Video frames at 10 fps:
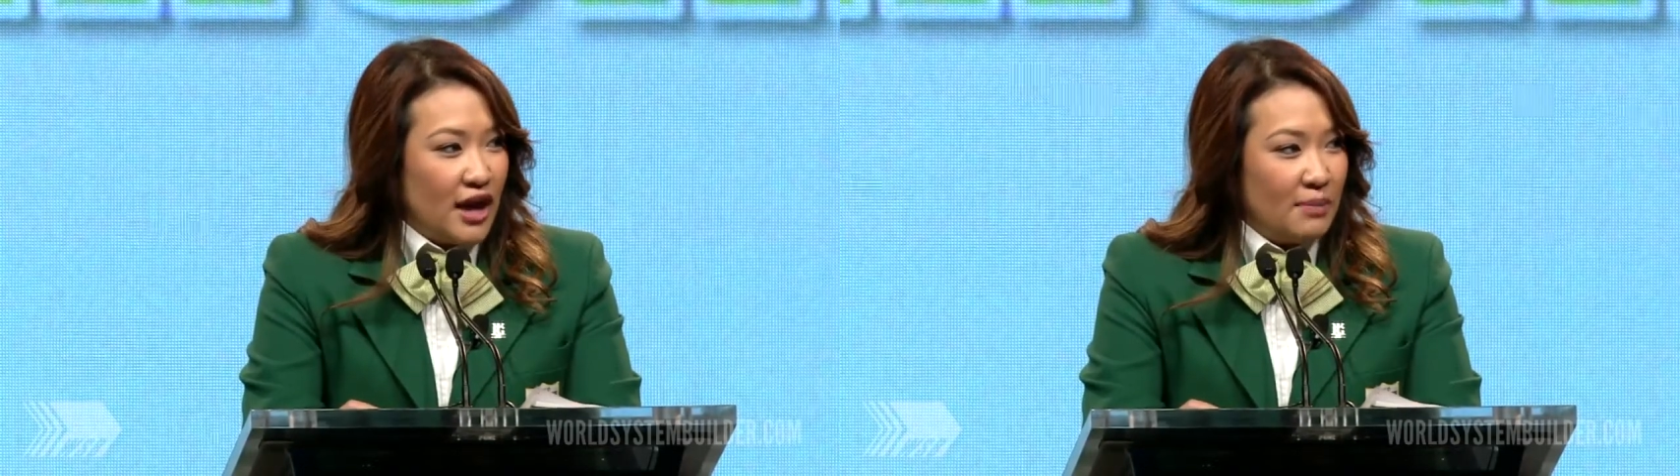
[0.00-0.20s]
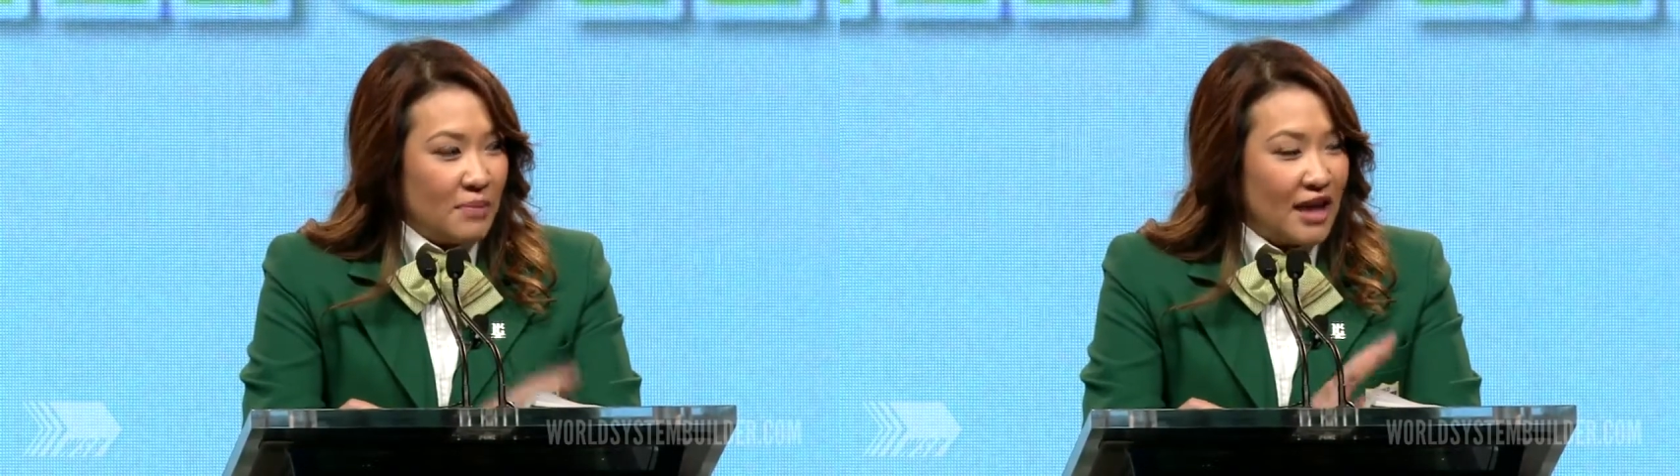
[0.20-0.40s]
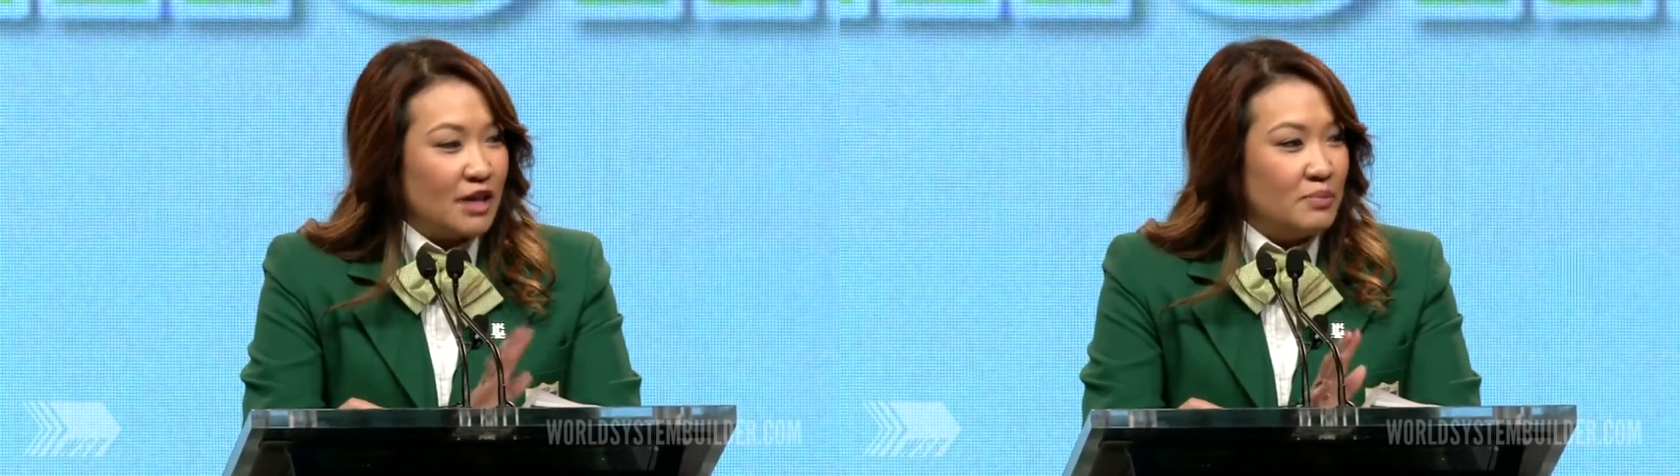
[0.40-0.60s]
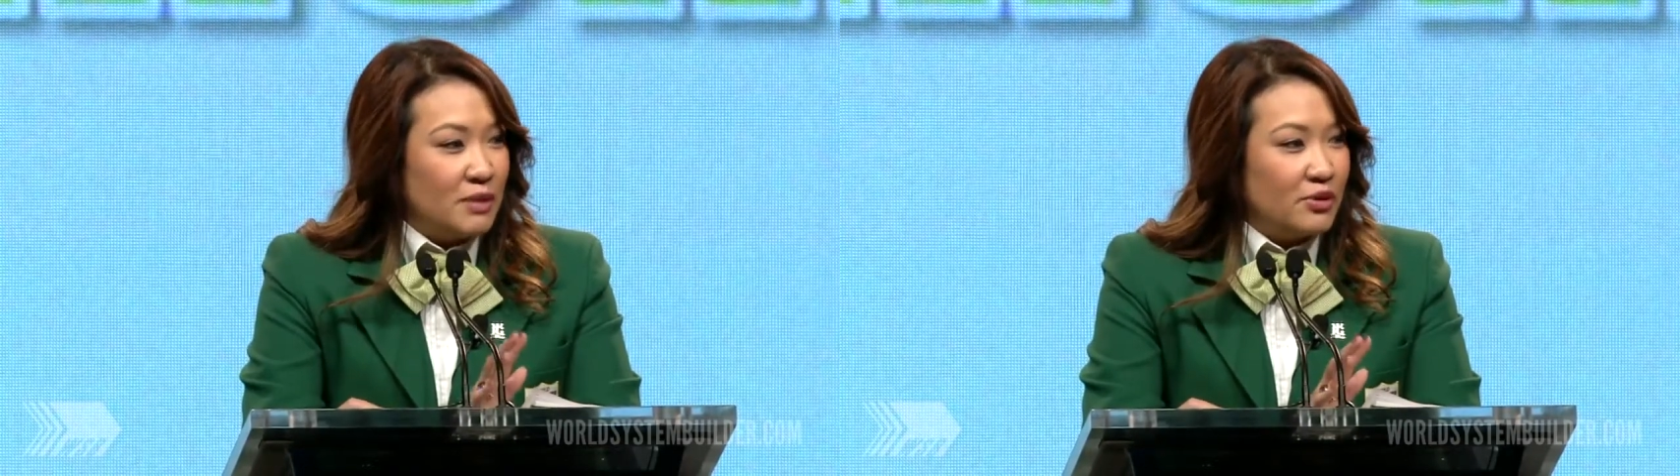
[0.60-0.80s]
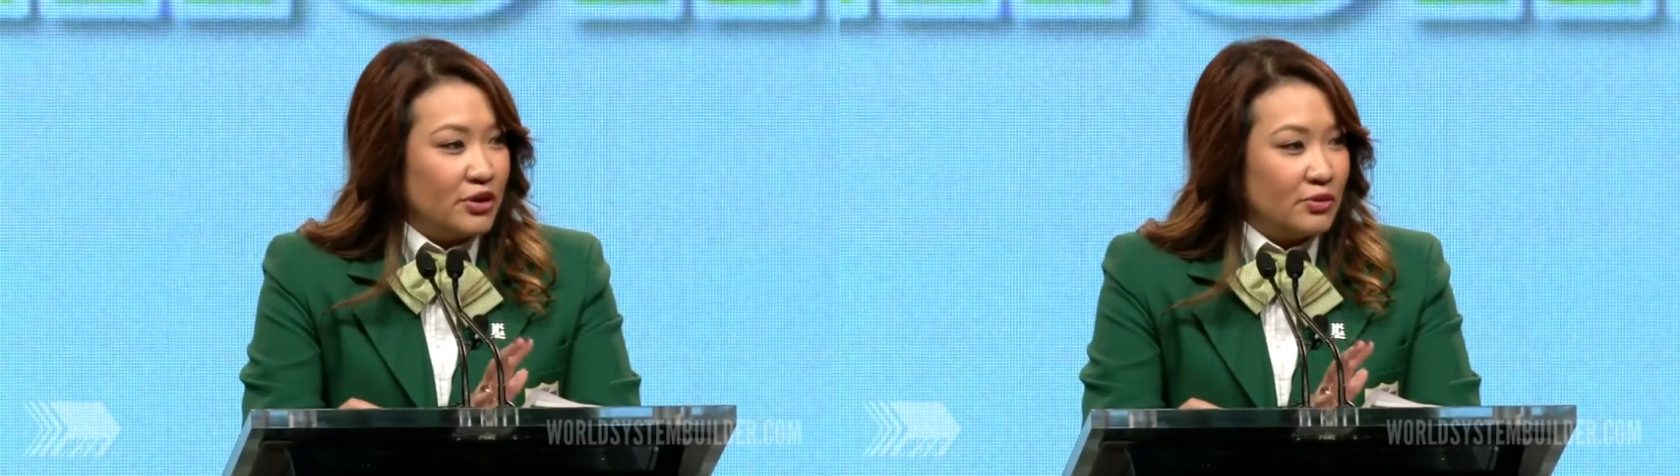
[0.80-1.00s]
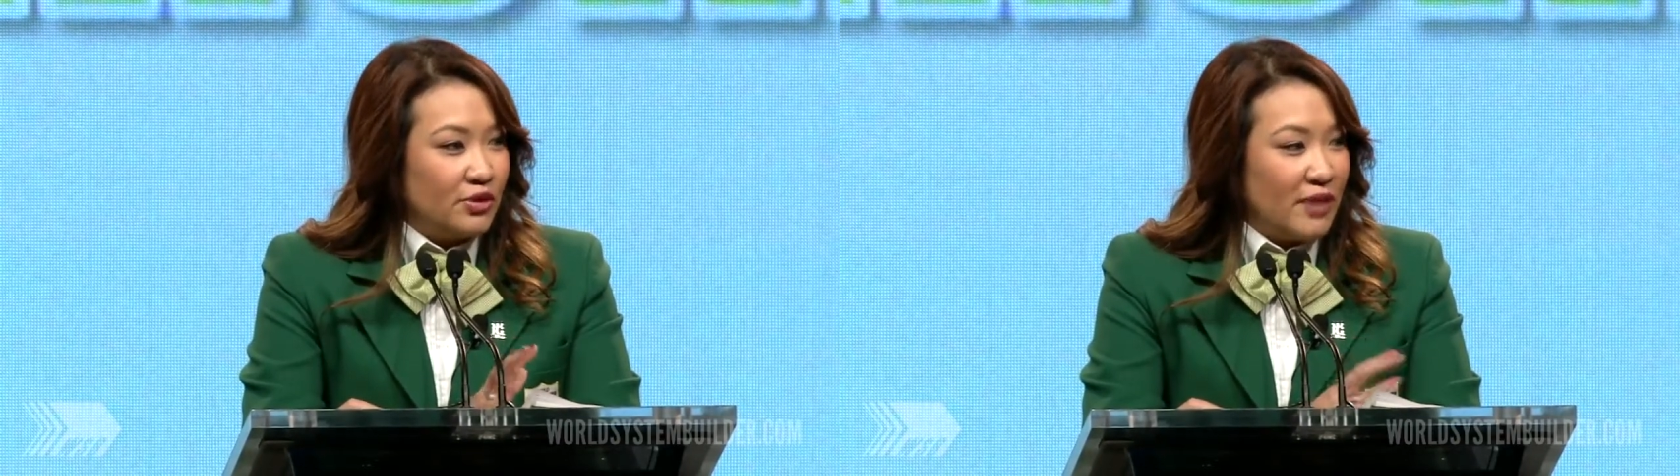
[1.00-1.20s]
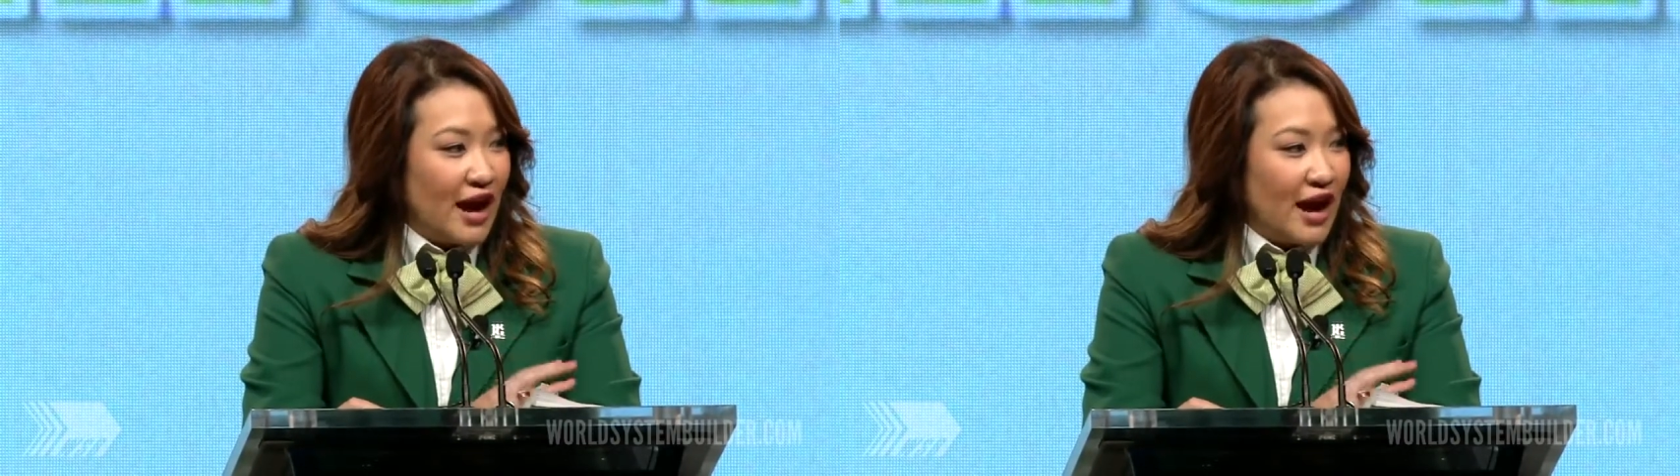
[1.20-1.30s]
and many people in the room